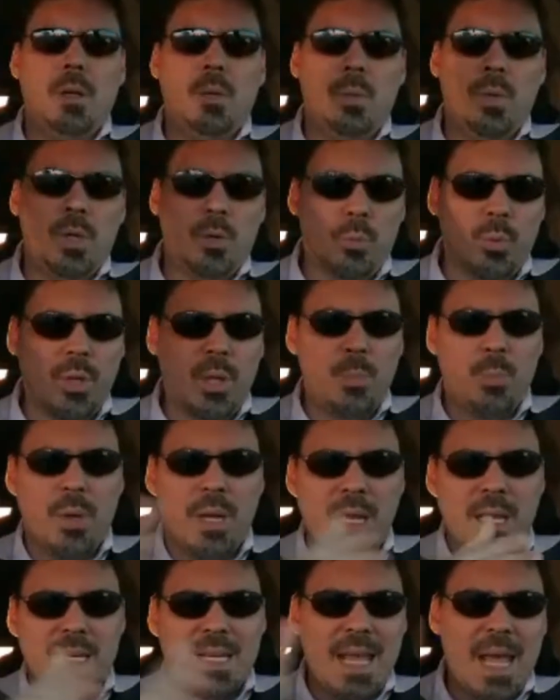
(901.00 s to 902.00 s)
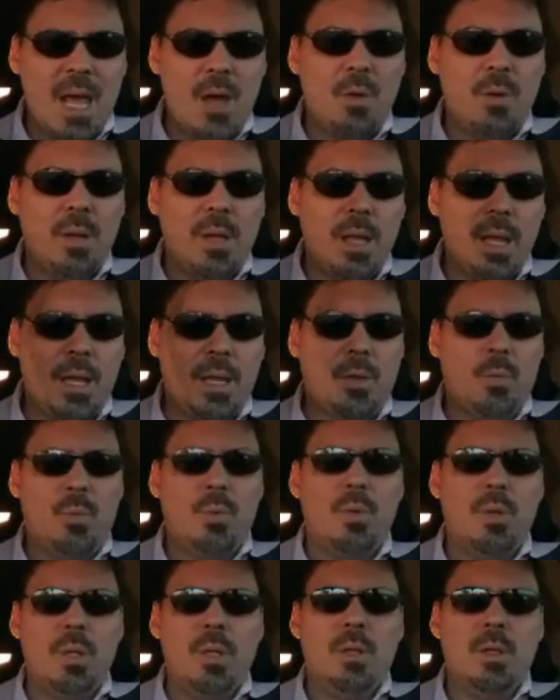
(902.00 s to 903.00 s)
you really break it down and you really
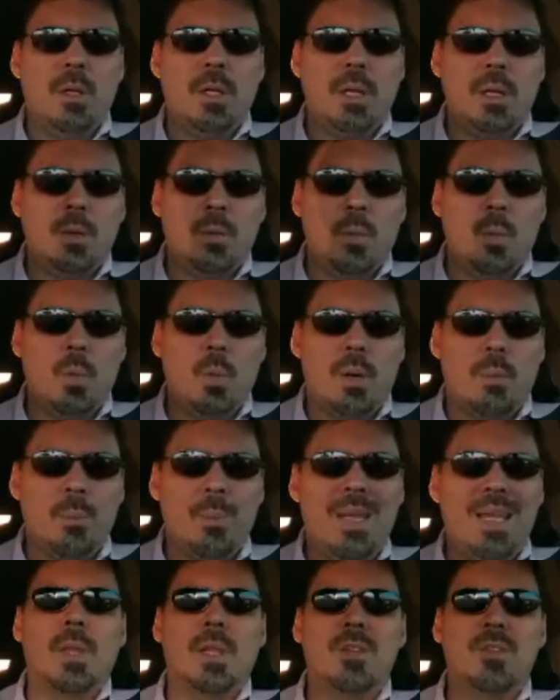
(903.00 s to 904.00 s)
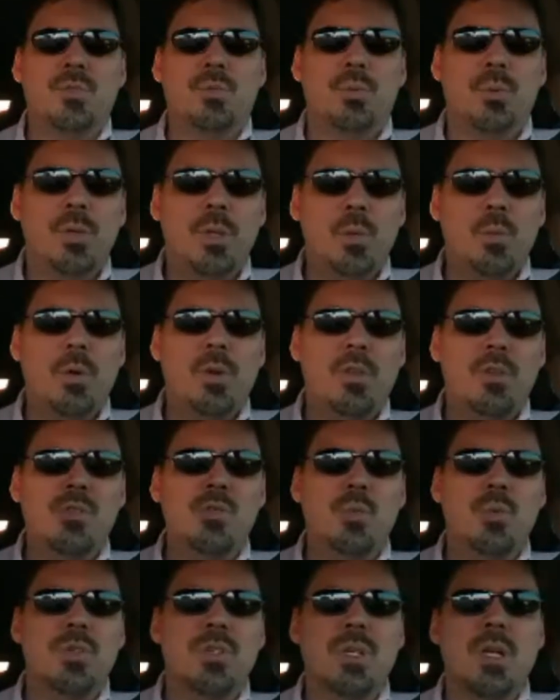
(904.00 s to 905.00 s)
look at what it means, really where those
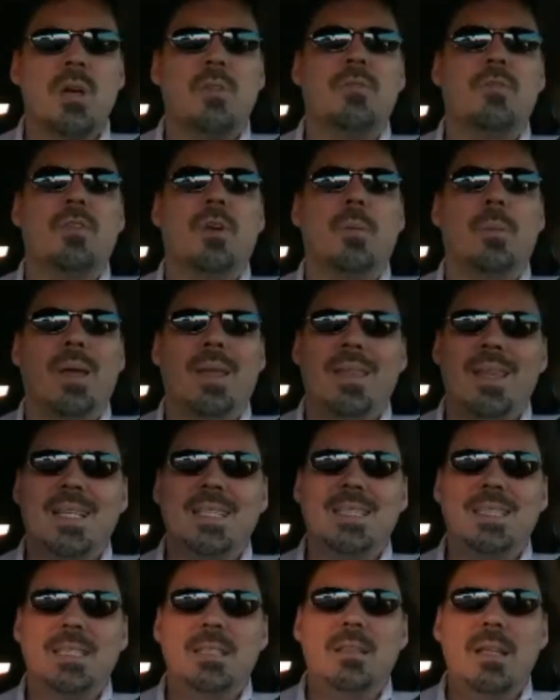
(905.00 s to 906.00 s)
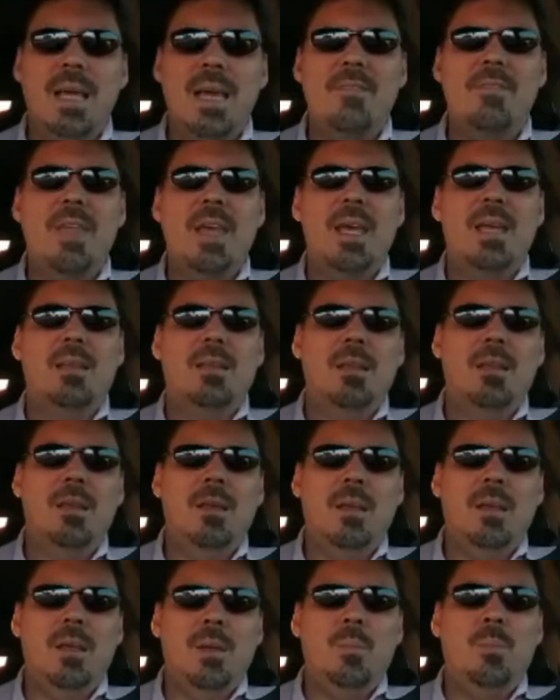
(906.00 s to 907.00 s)
words come from, and they still have that
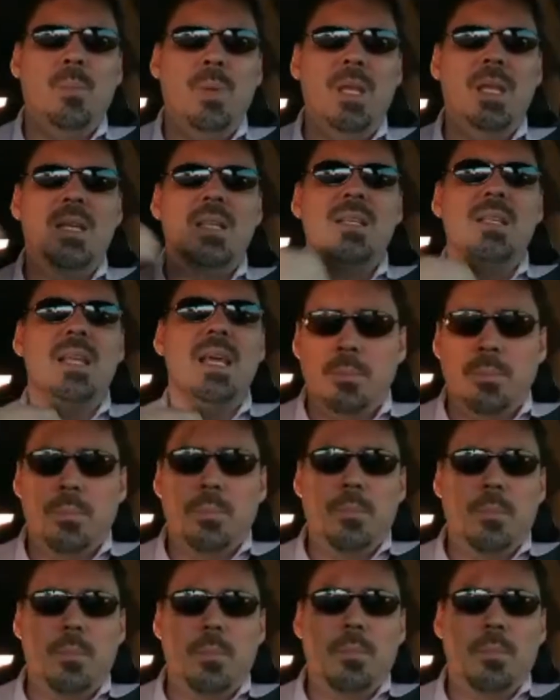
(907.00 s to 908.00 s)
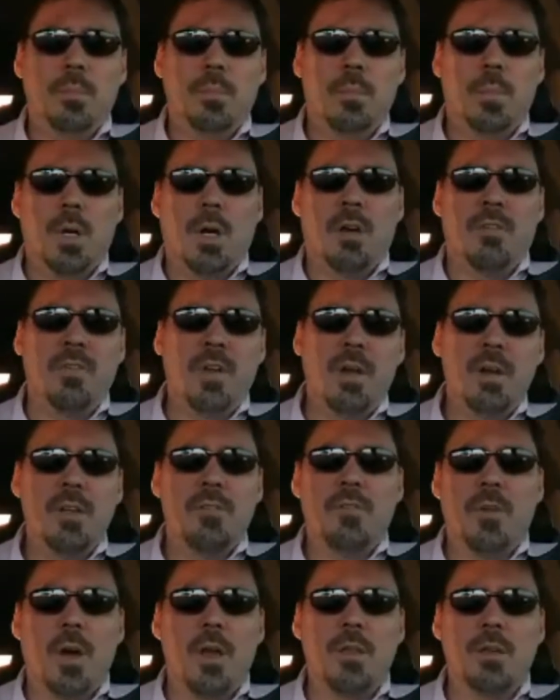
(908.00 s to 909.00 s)
meaning today. Our founding
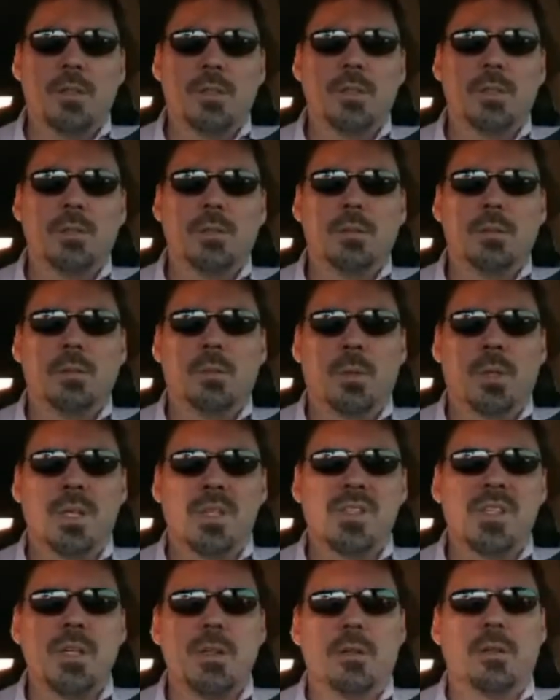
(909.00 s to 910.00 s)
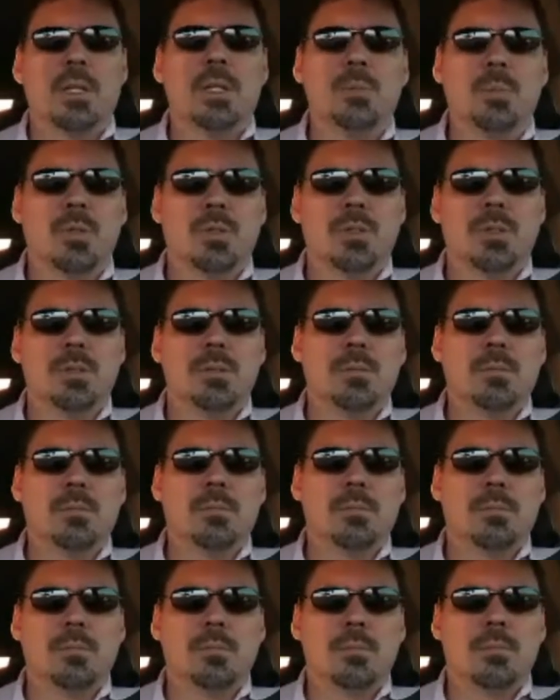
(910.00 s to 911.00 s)
fathers were considered liberals
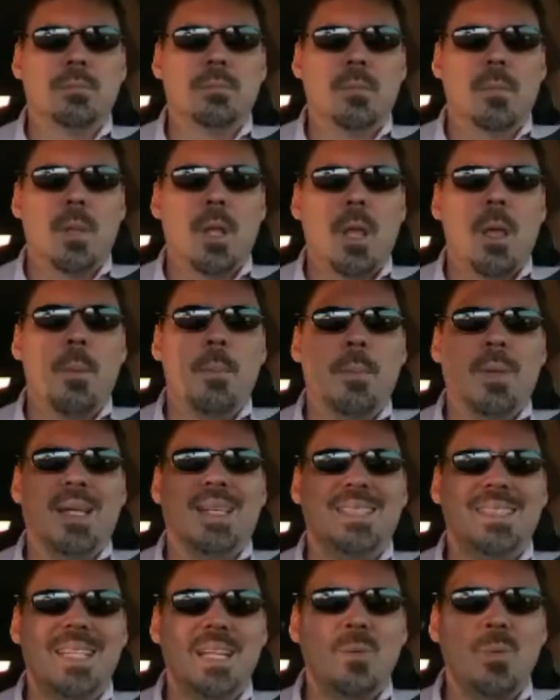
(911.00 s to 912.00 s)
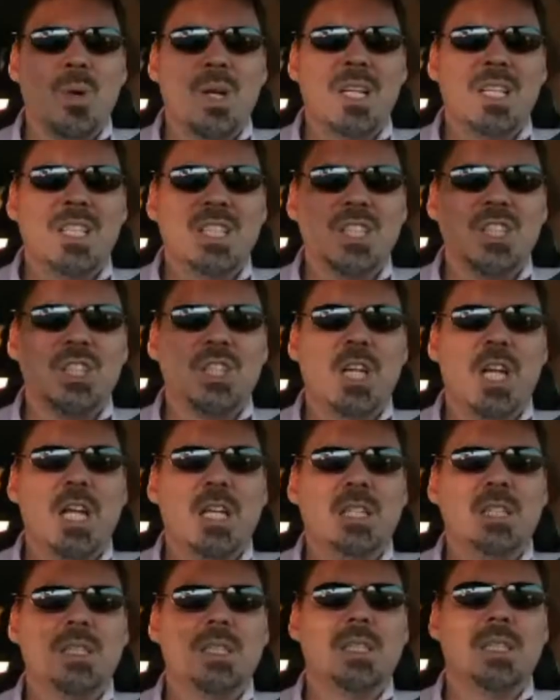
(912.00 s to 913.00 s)
because they wanted to change the
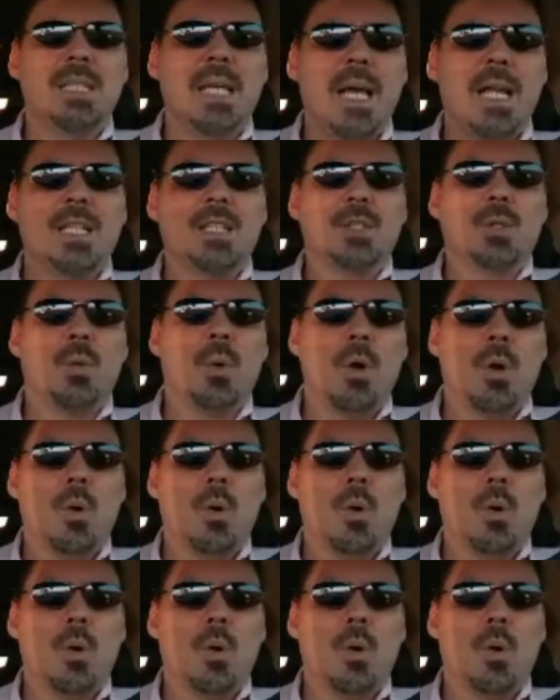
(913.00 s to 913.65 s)
status quo.